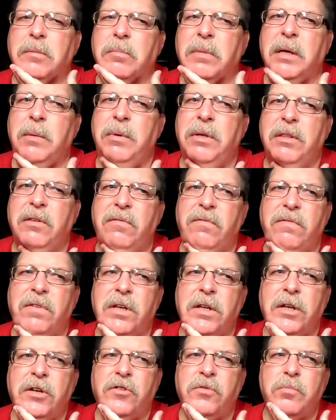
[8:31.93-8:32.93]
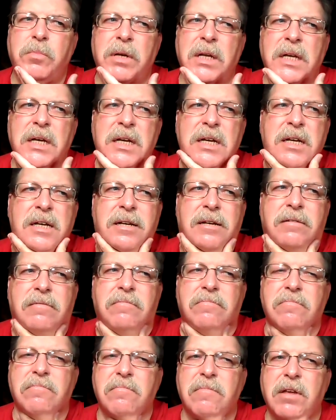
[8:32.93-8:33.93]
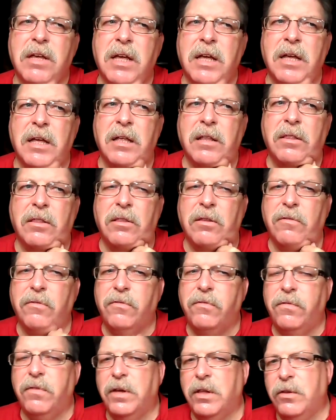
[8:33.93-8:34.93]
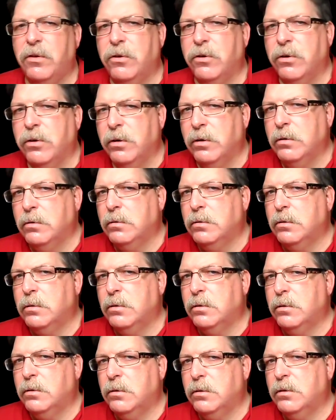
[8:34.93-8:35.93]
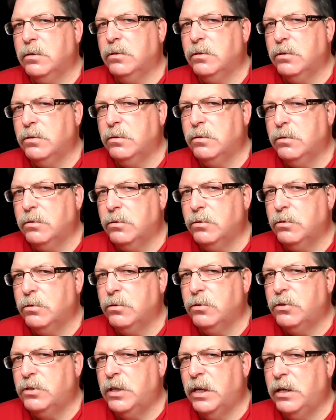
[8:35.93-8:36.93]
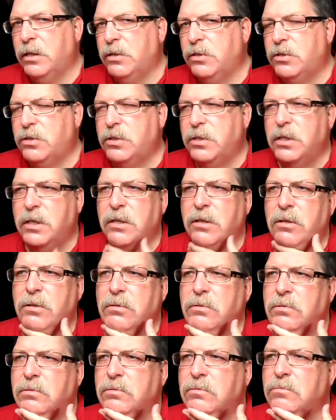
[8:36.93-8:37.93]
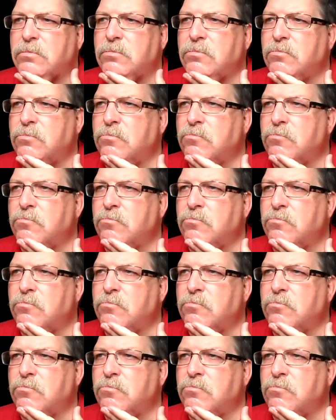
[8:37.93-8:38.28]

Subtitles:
I think maybe the vintage blade and the feather stainless steel,